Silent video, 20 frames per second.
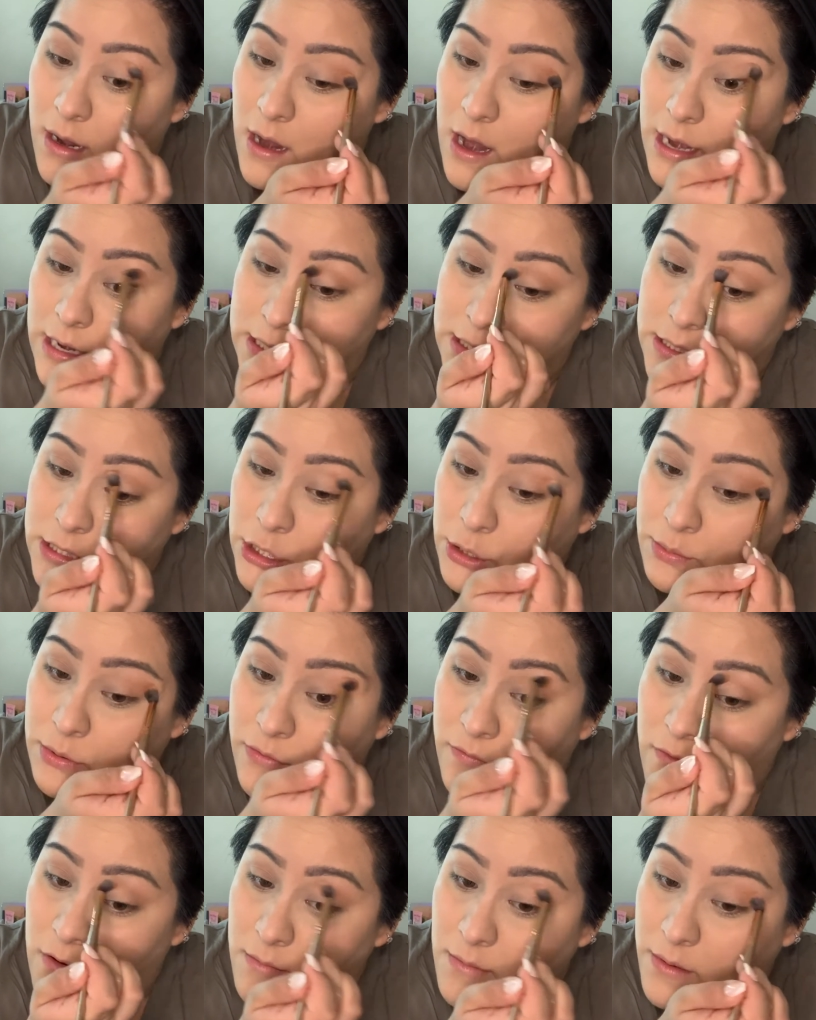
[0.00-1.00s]
And it's still
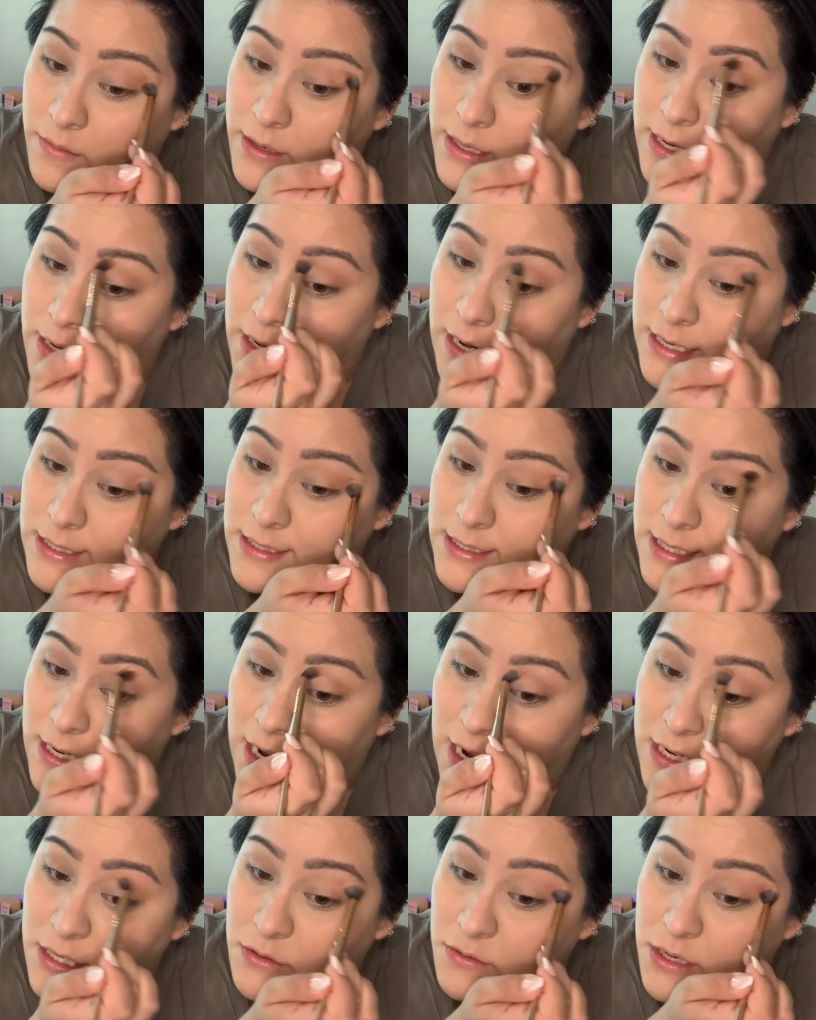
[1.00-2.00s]
performing really nicely.
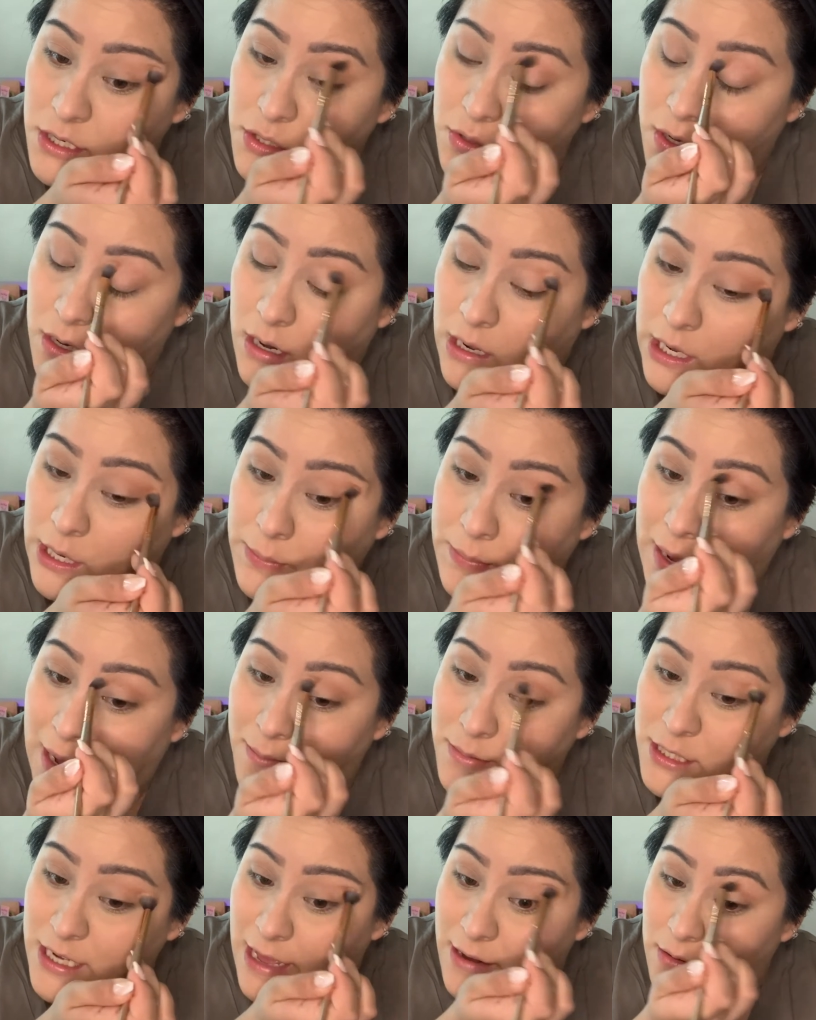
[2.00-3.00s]
I do enjoy ColourPop
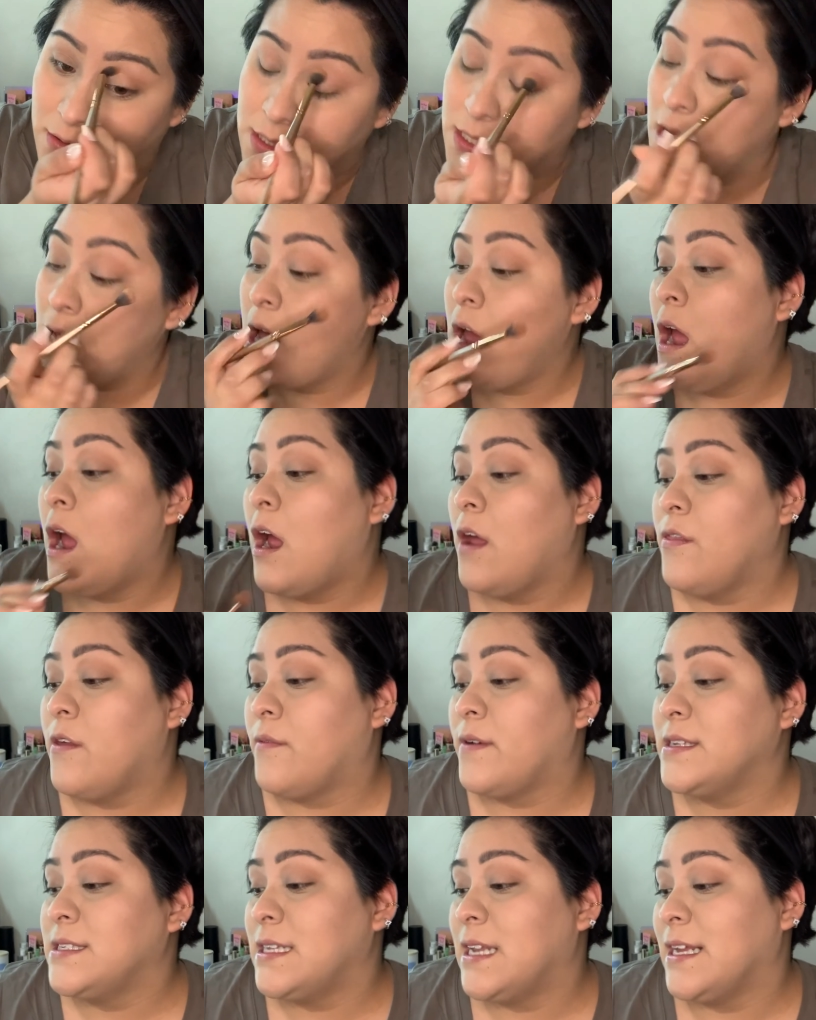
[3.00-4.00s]
shadows. The
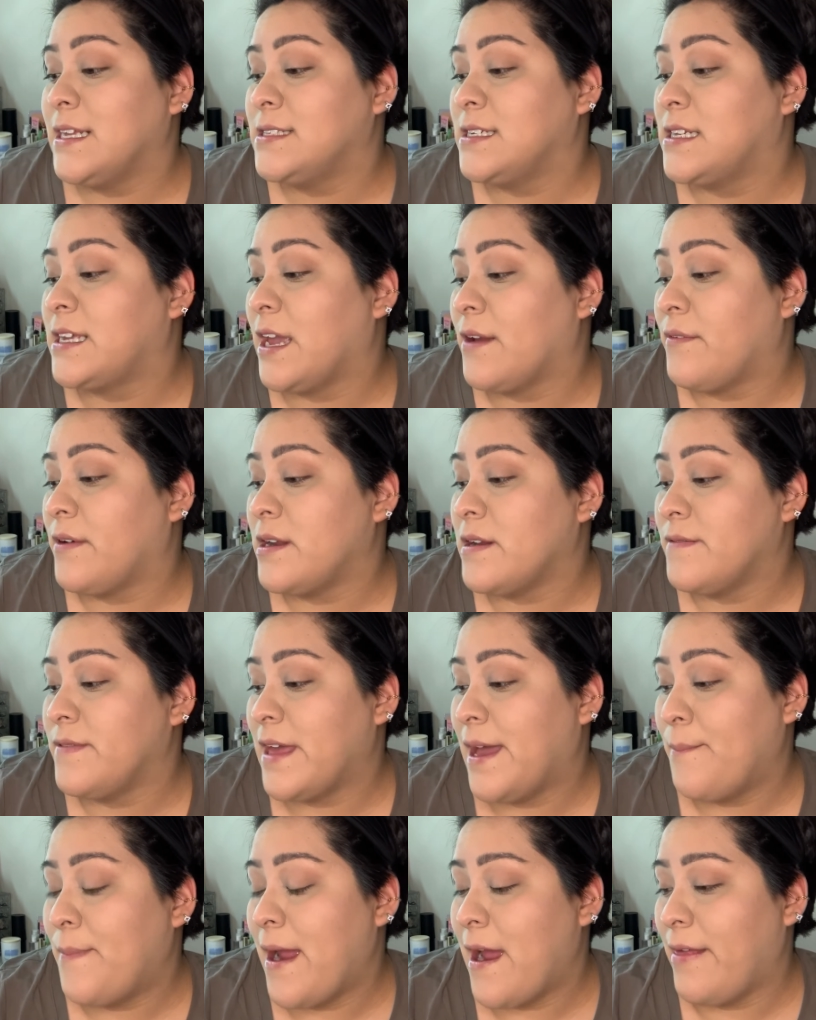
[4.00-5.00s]
reason I did get rid of
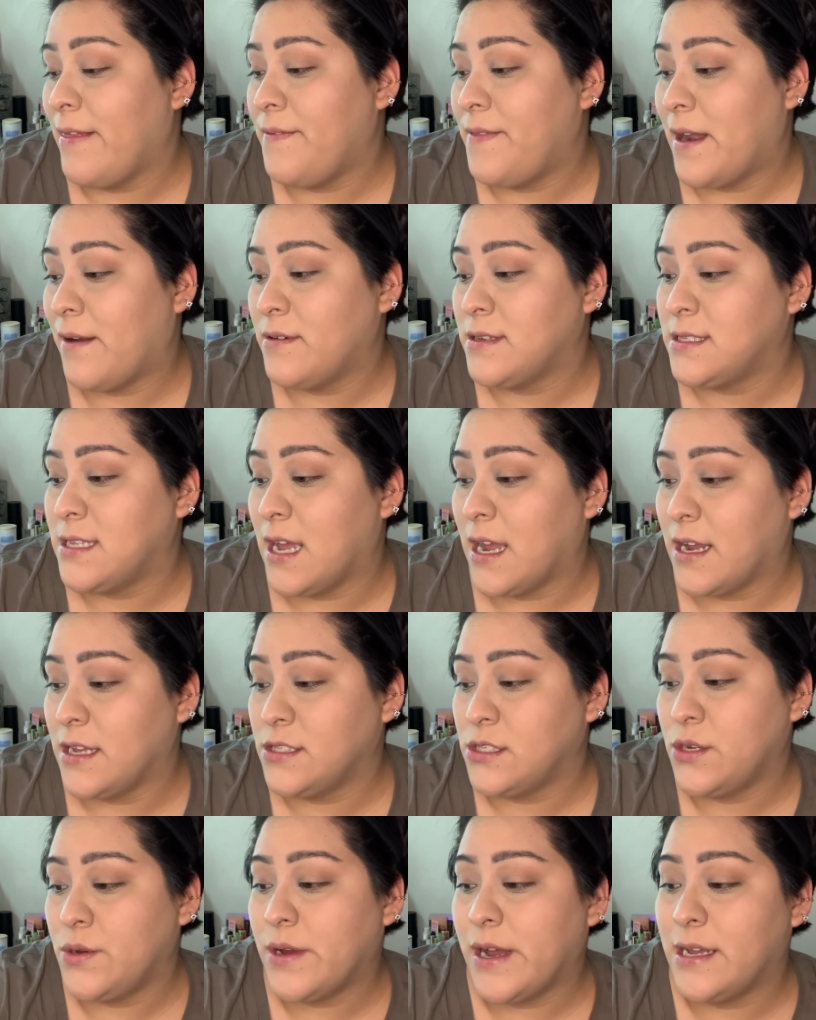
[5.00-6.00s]
that palette that I was talking
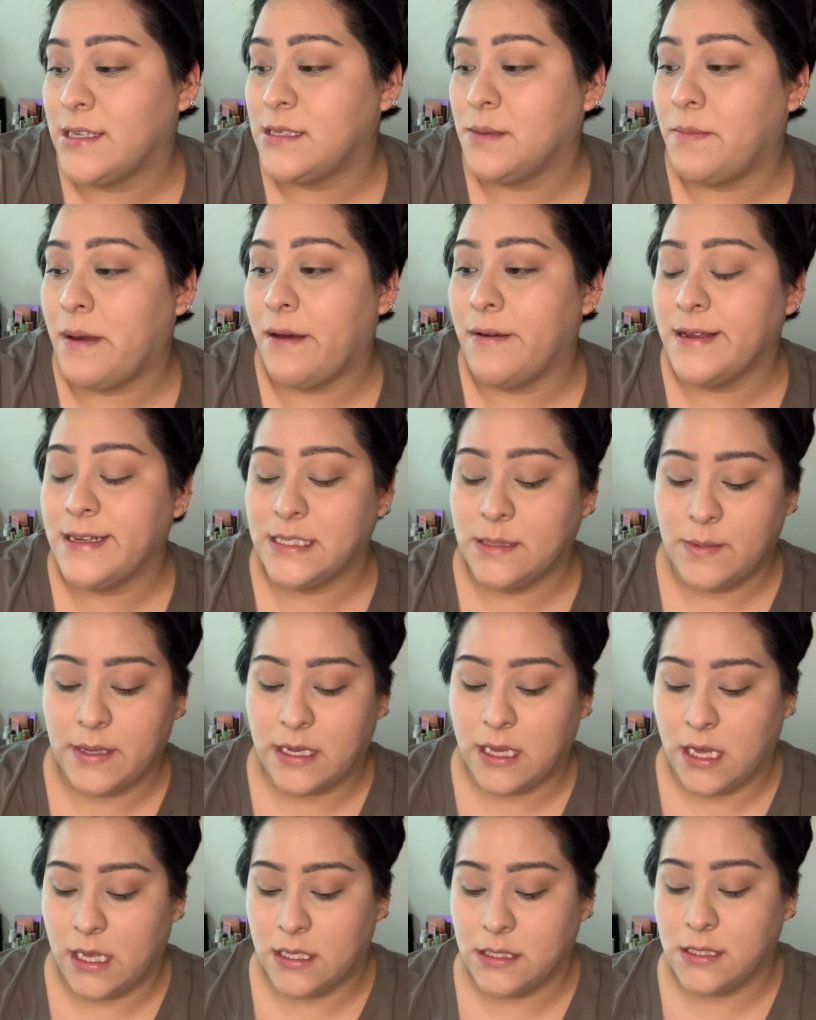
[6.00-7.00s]
to you guys about is
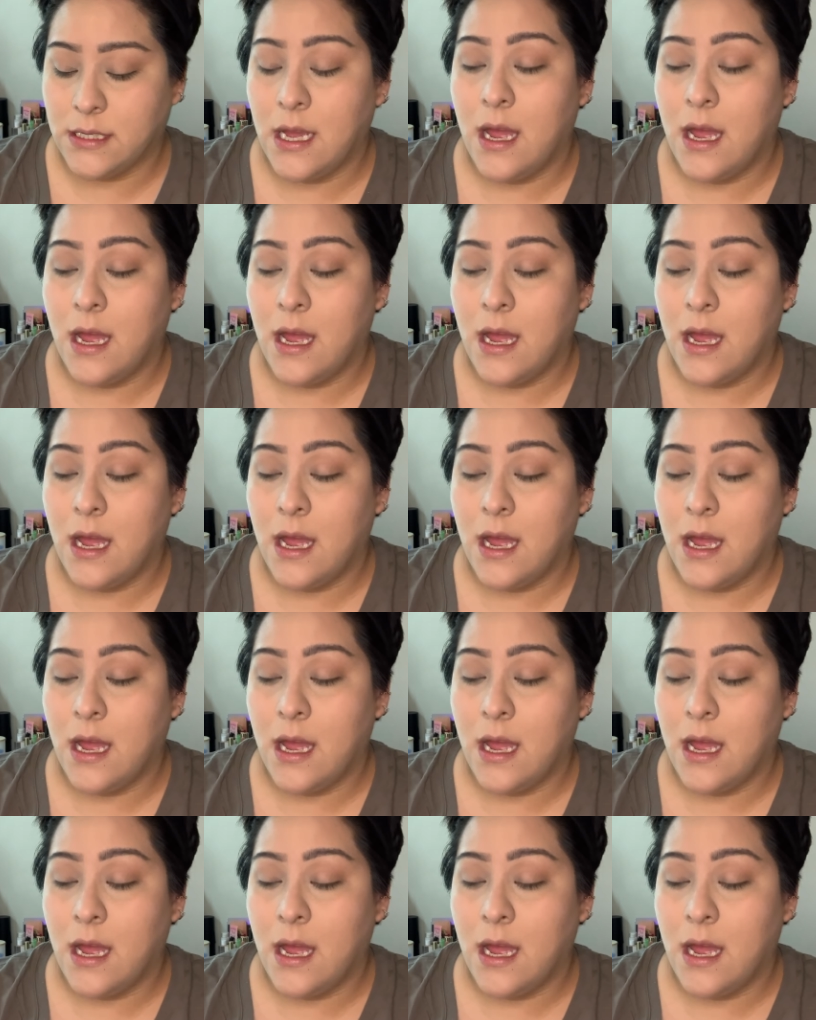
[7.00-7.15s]
because,